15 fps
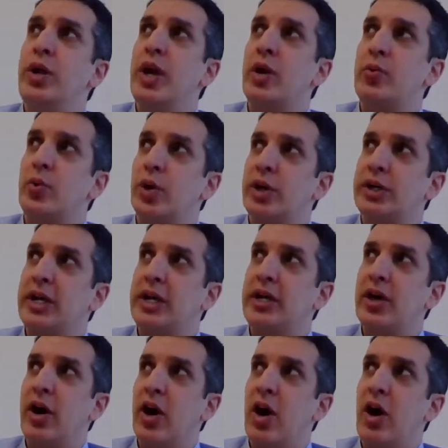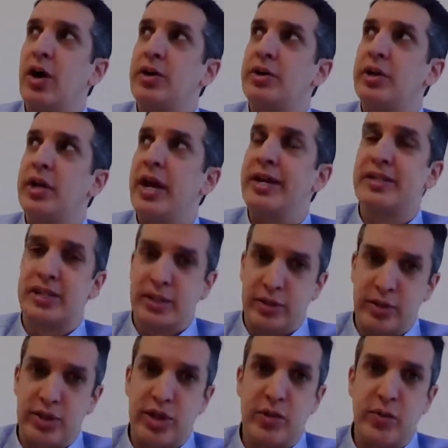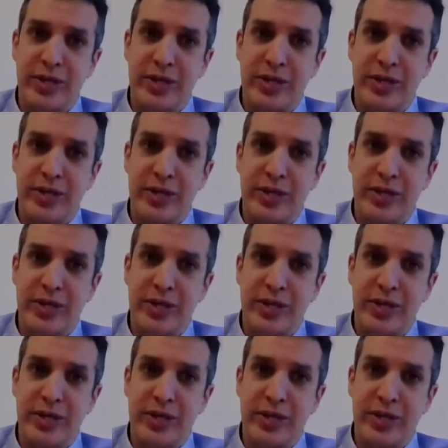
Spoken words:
are working on a solution.